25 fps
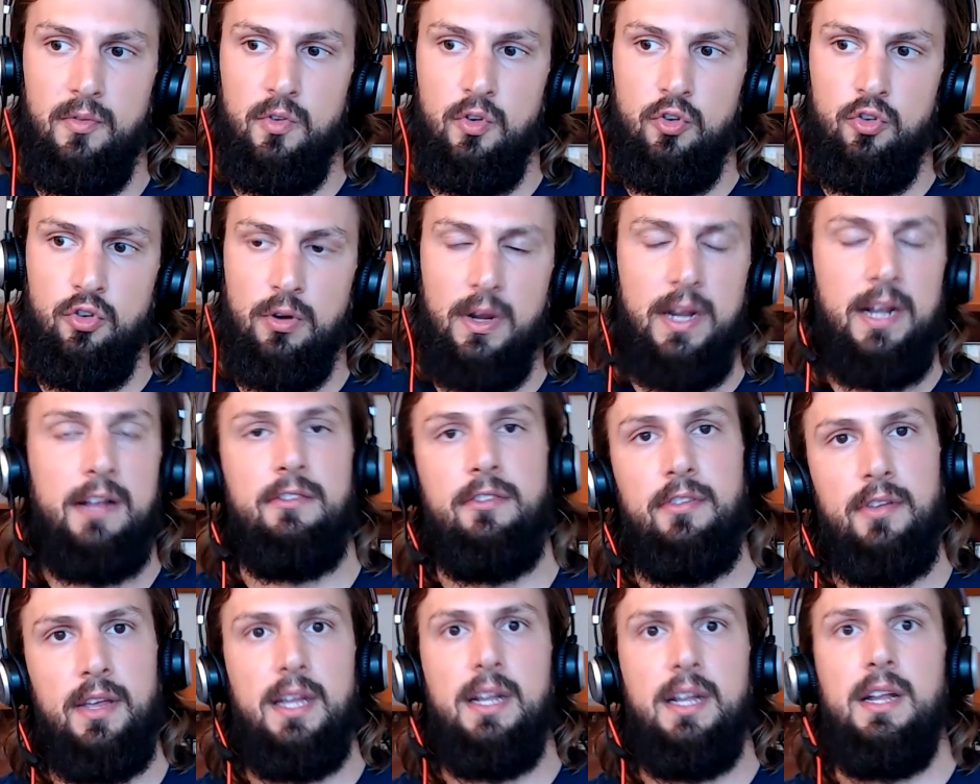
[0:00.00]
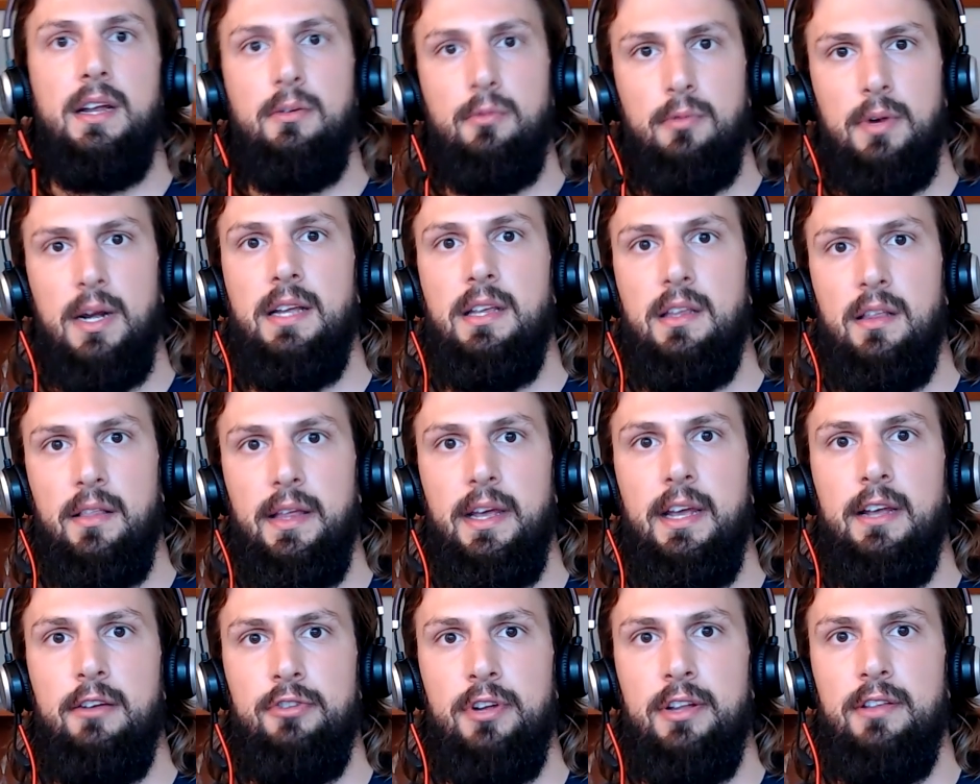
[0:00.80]
translating
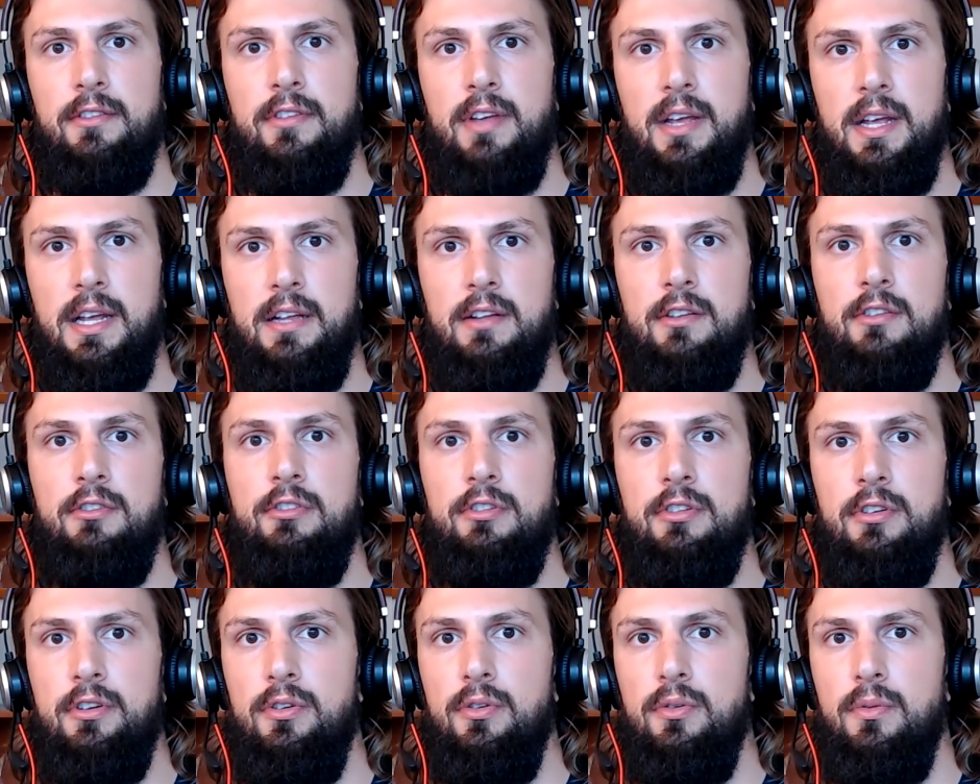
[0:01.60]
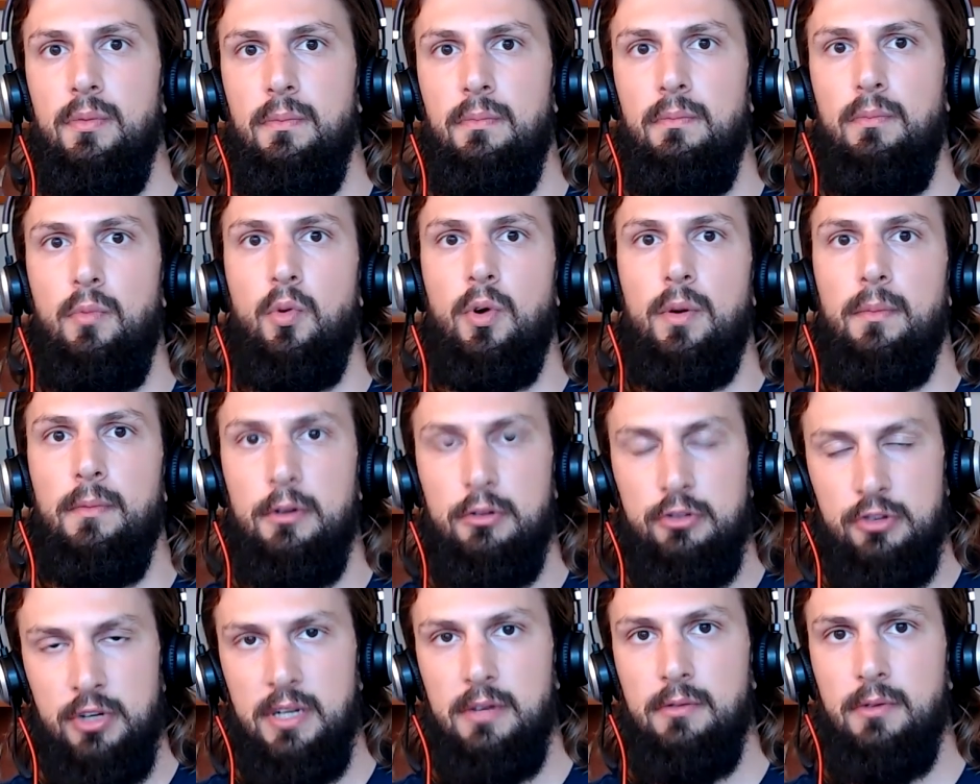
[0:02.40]
regulations into more
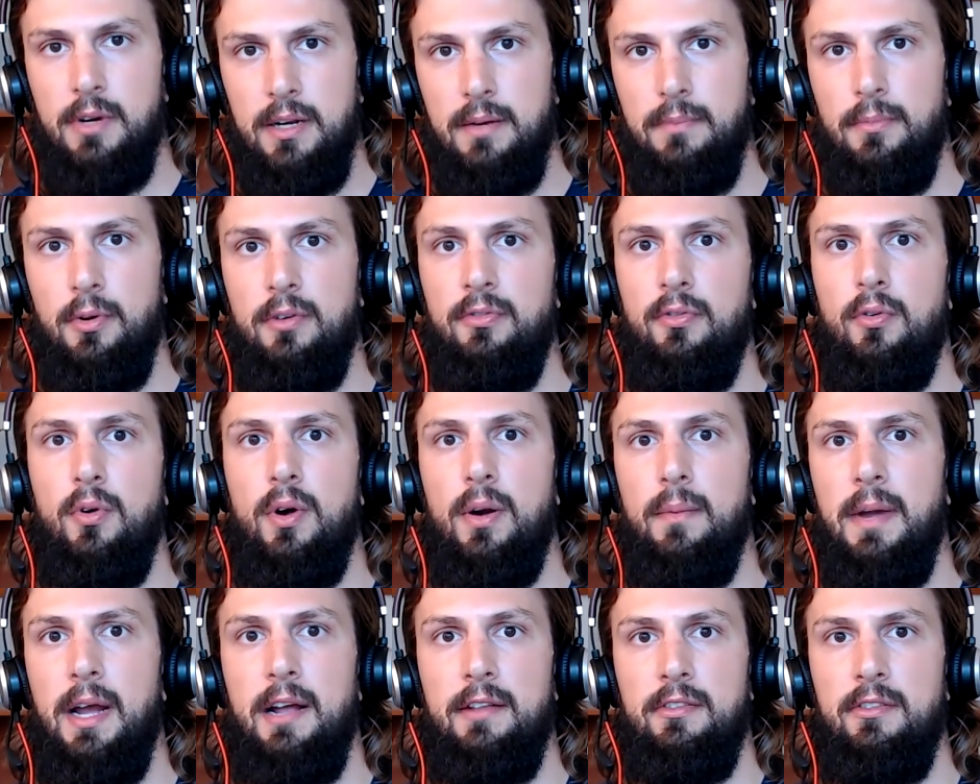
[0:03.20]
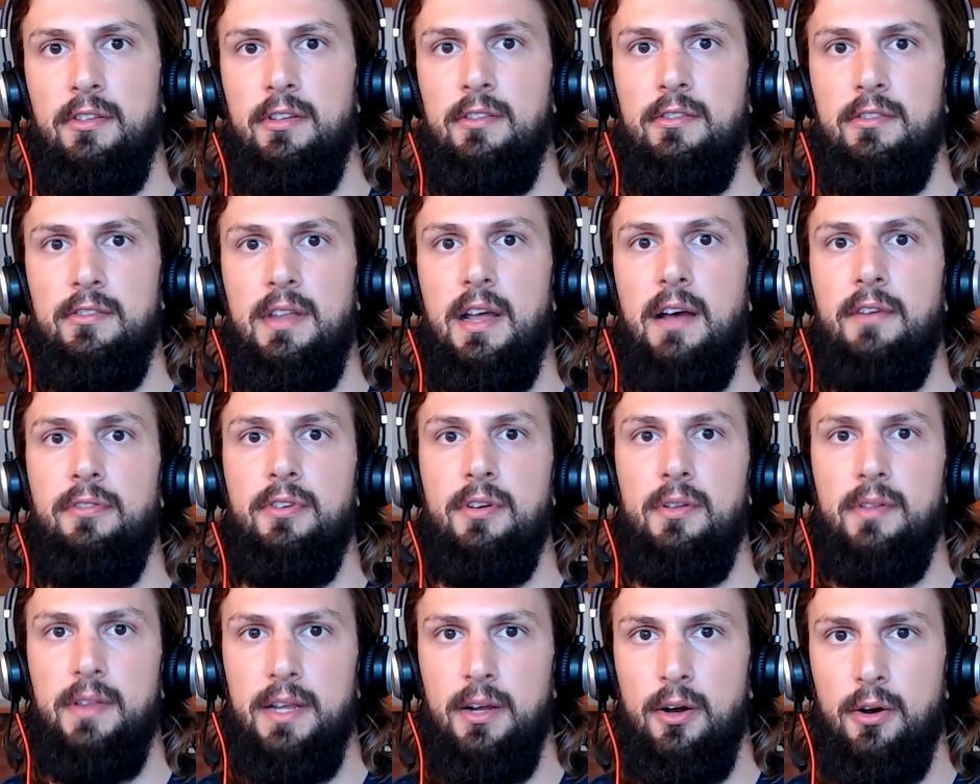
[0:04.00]
machine readable formats is
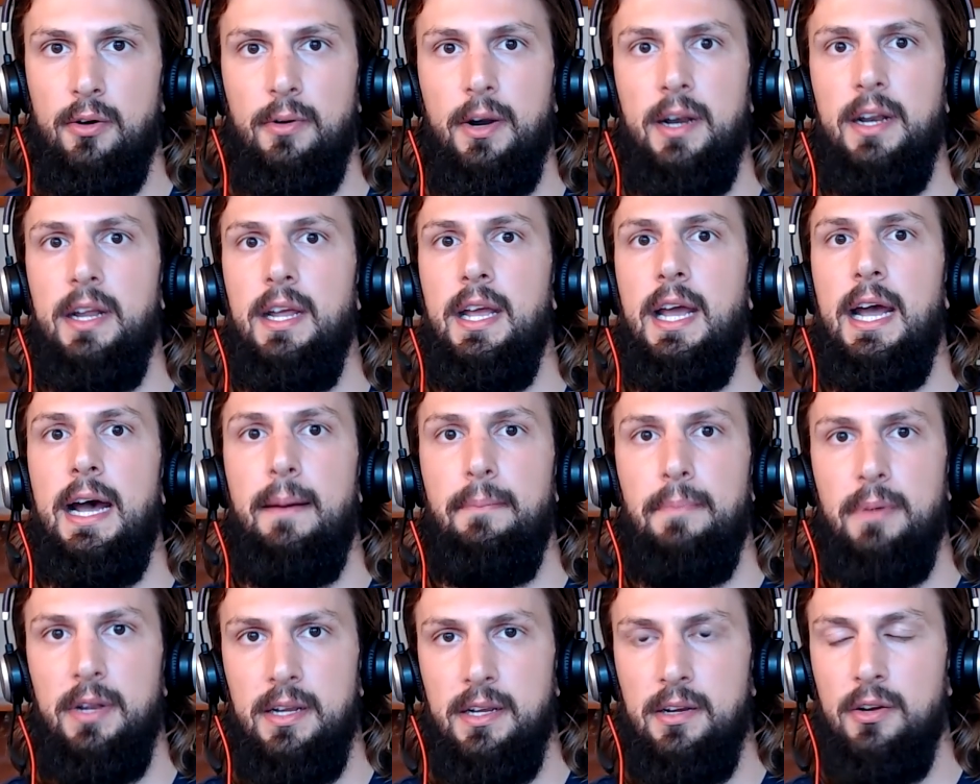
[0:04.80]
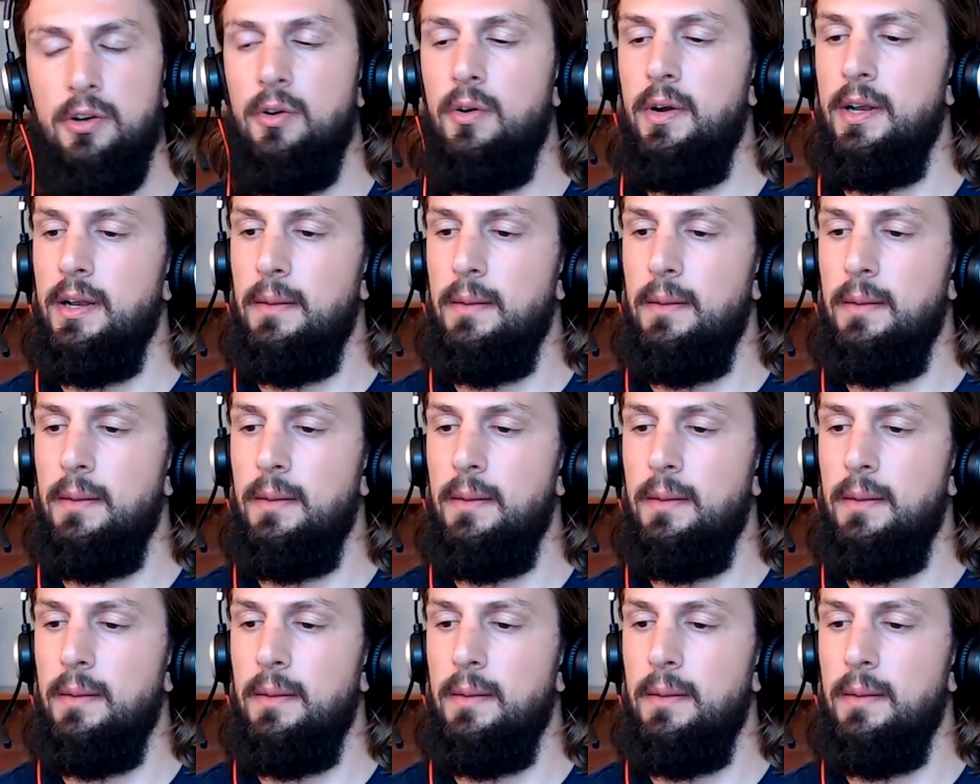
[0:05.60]
definitely already happening, going